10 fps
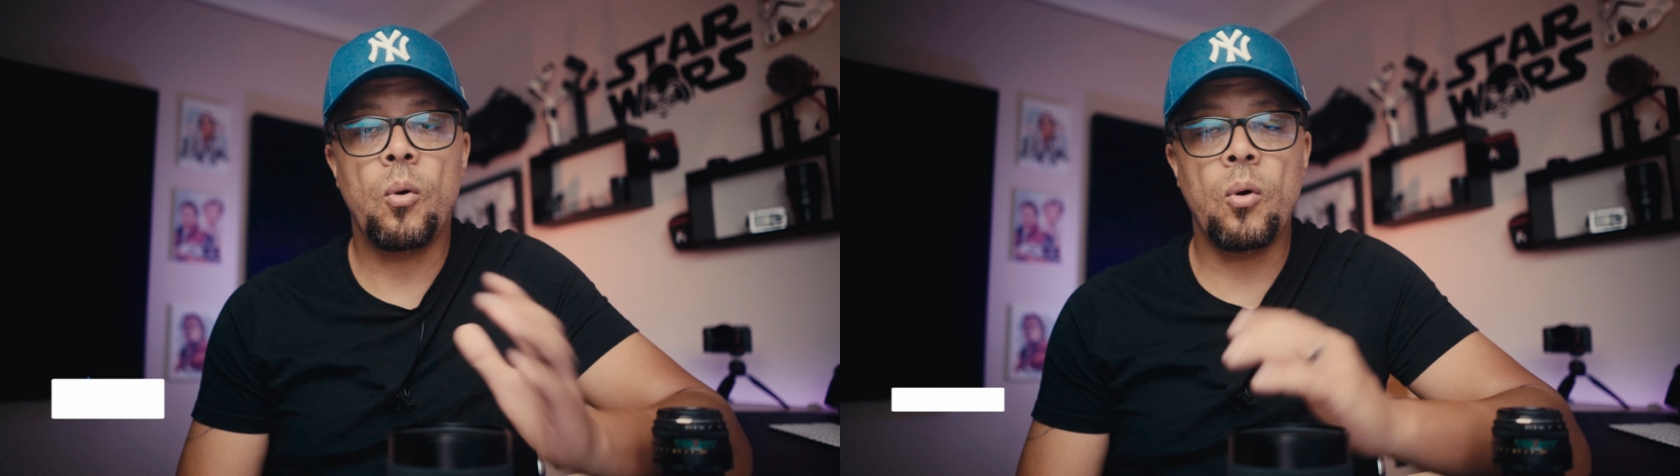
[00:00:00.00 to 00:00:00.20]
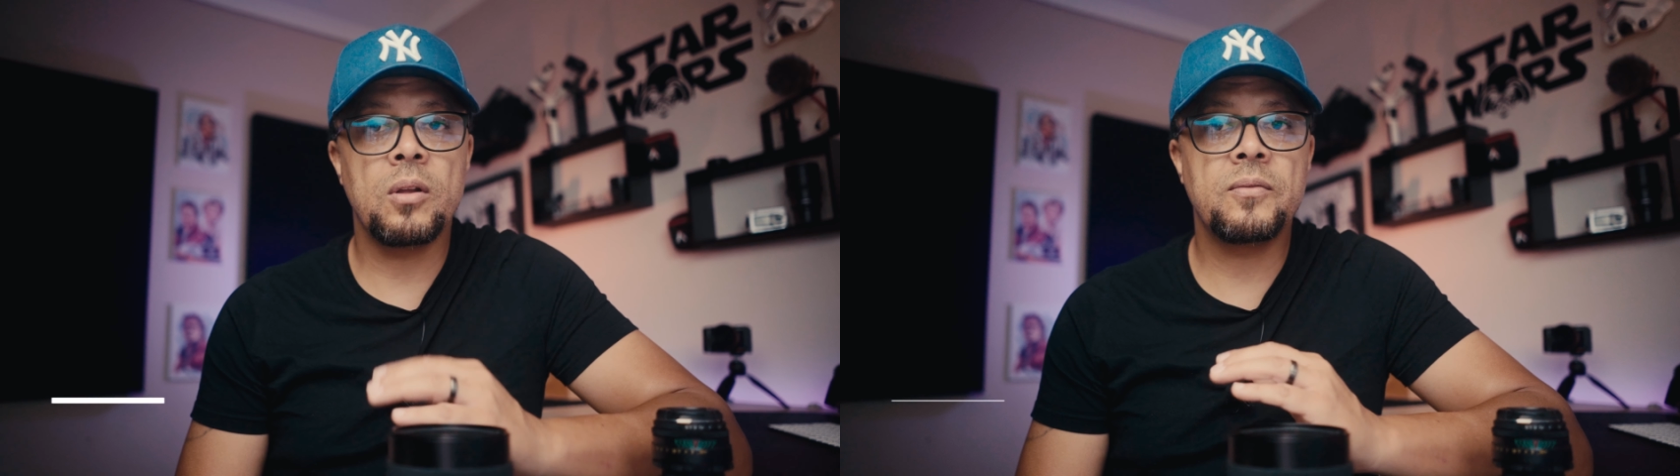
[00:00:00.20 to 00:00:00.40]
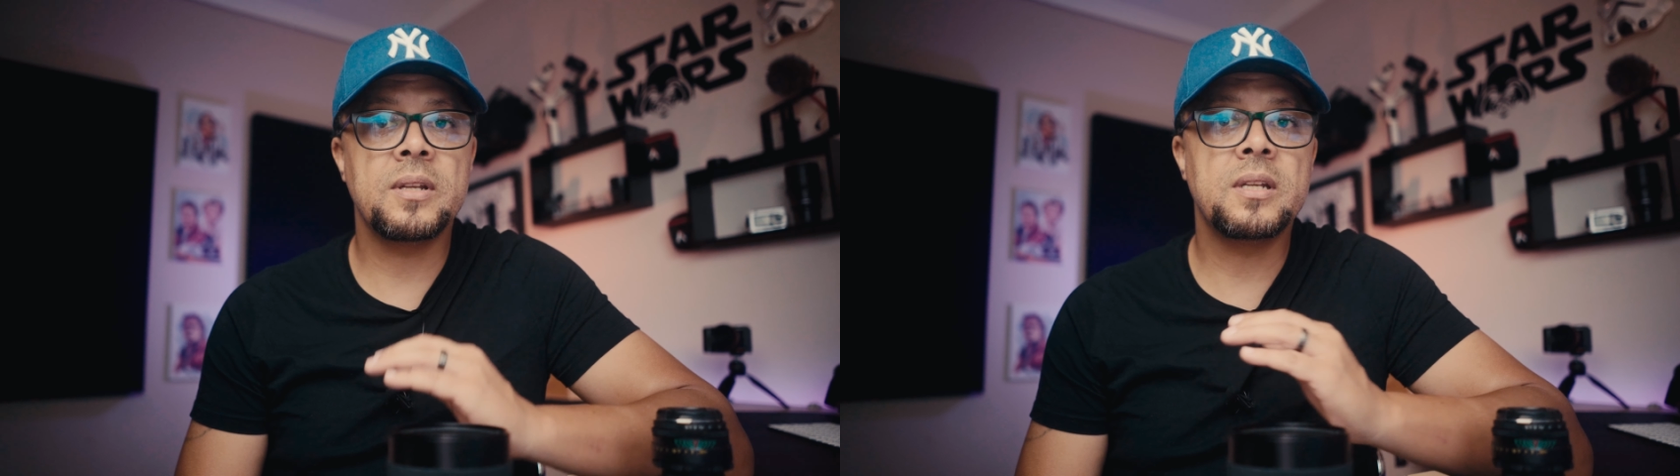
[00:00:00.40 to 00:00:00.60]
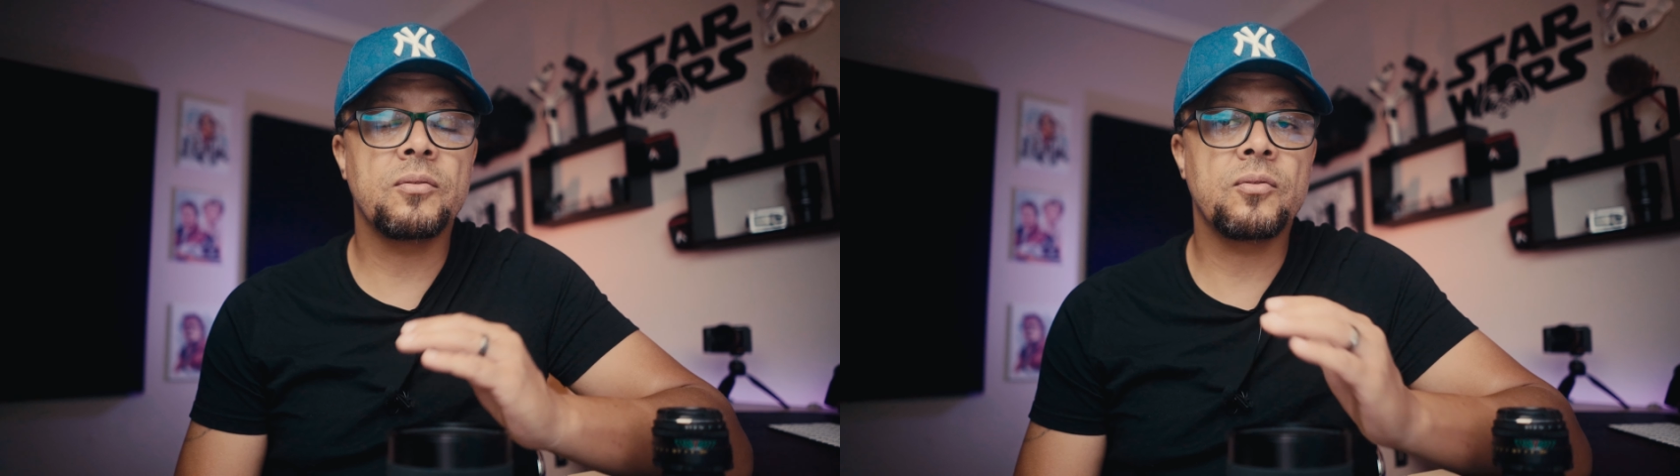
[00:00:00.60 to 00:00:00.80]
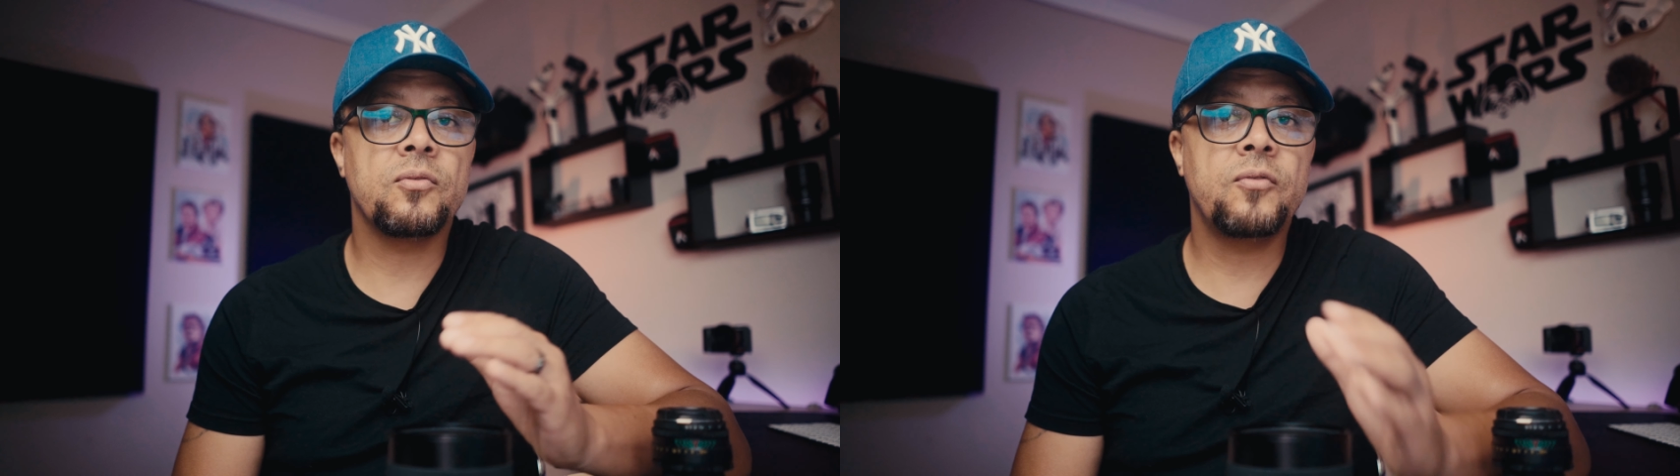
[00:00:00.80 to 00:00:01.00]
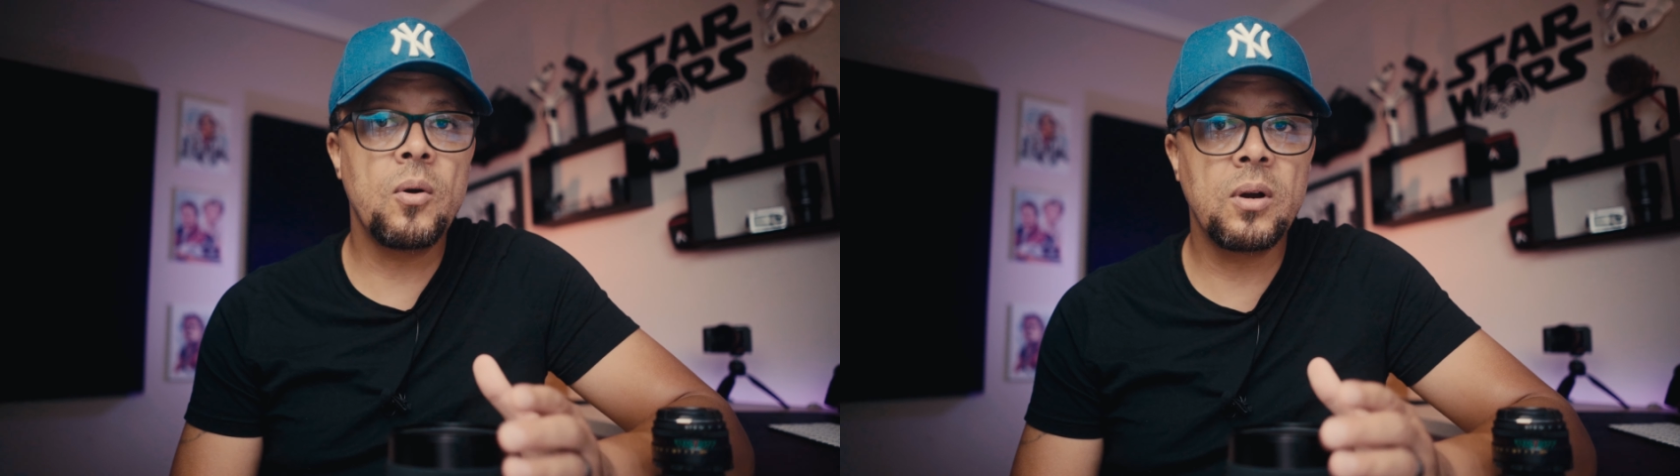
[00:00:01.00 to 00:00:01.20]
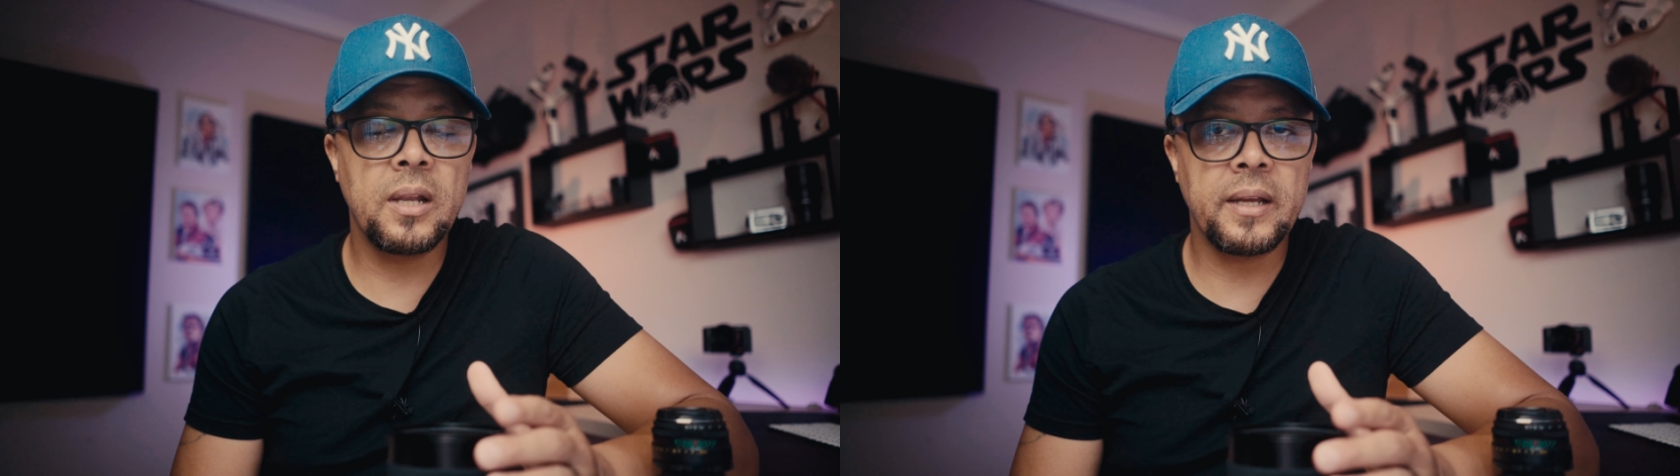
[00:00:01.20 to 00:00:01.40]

all of the different focal